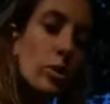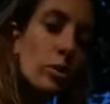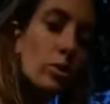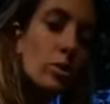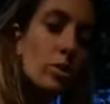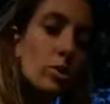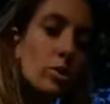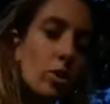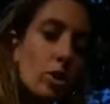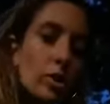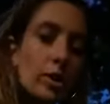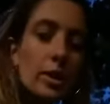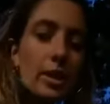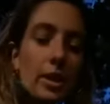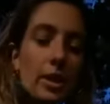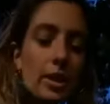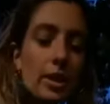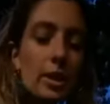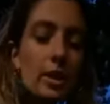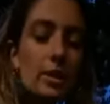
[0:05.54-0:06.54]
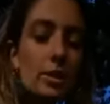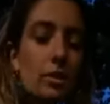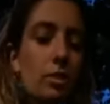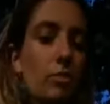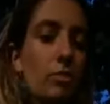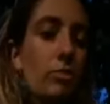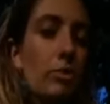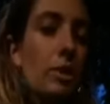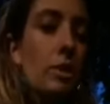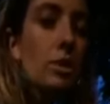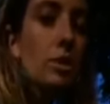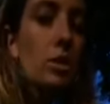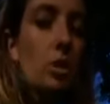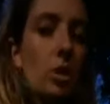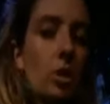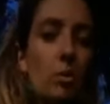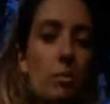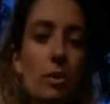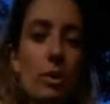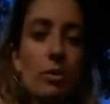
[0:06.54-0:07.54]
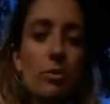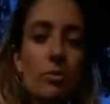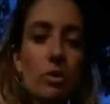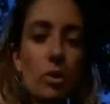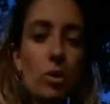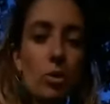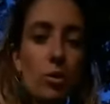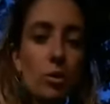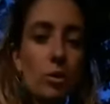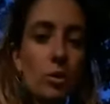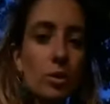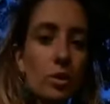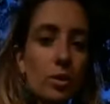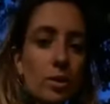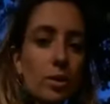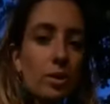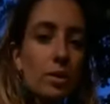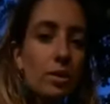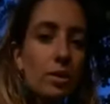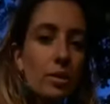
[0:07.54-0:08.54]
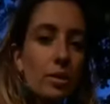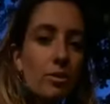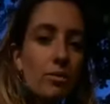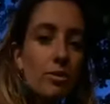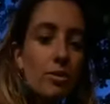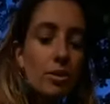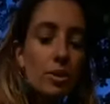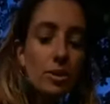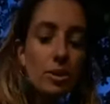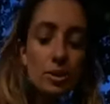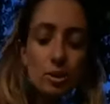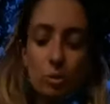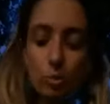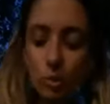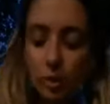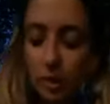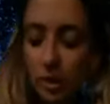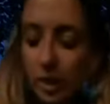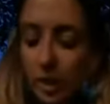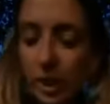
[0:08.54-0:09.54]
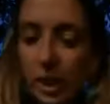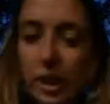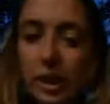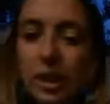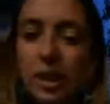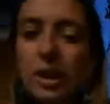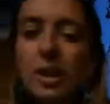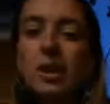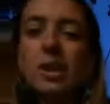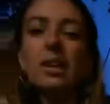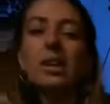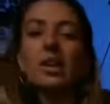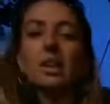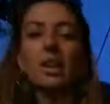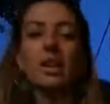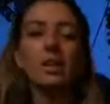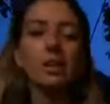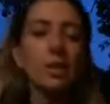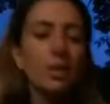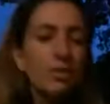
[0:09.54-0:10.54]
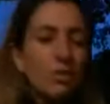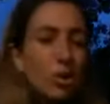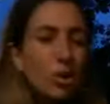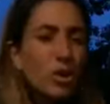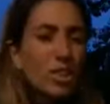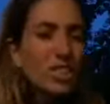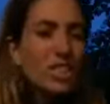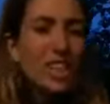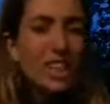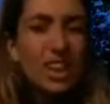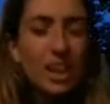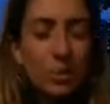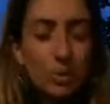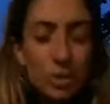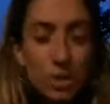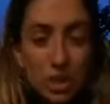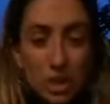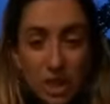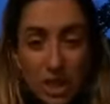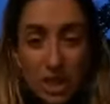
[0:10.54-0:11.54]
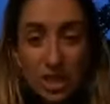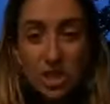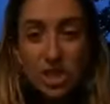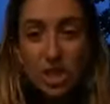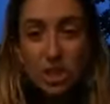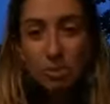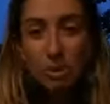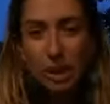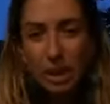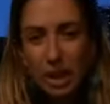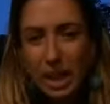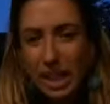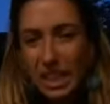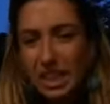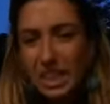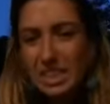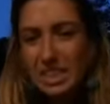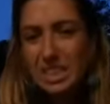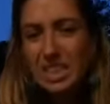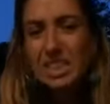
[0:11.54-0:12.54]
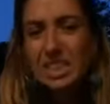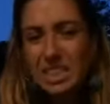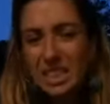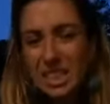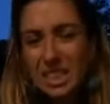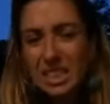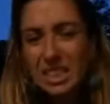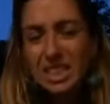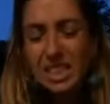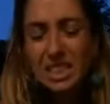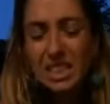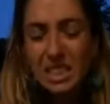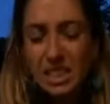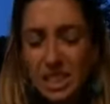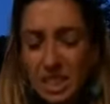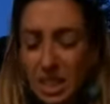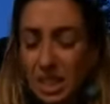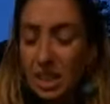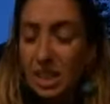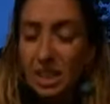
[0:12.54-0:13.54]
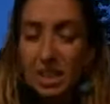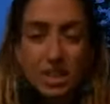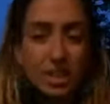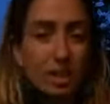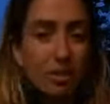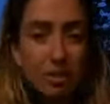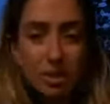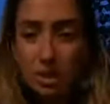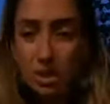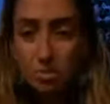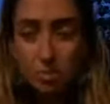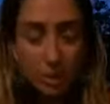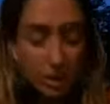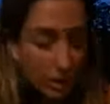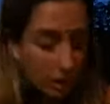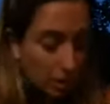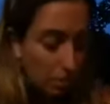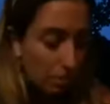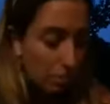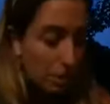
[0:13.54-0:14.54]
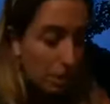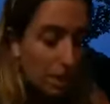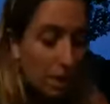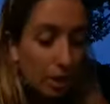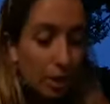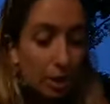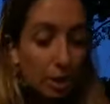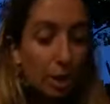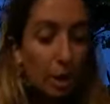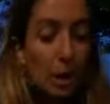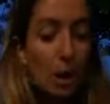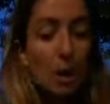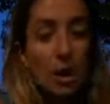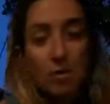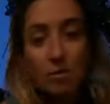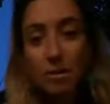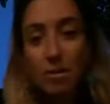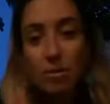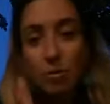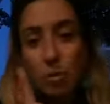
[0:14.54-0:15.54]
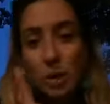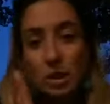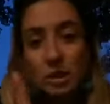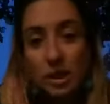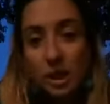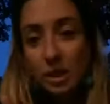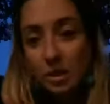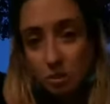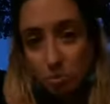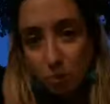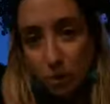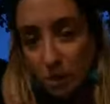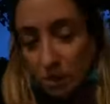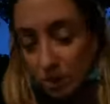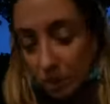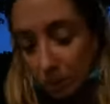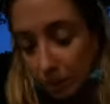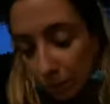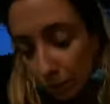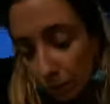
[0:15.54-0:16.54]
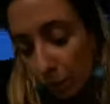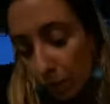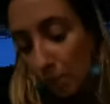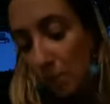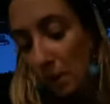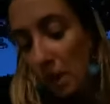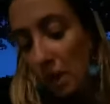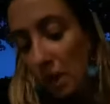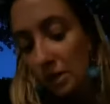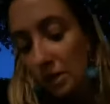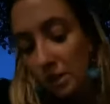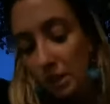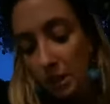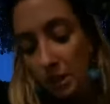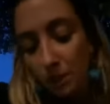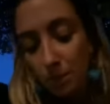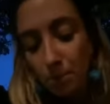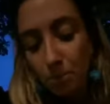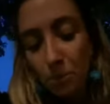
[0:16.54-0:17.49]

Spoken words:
start again. I had to restart my phone for this to work again. And then of course, like I was just itching my legs because I've just been getting bit out here. All right, we have one last present that we're unboxing.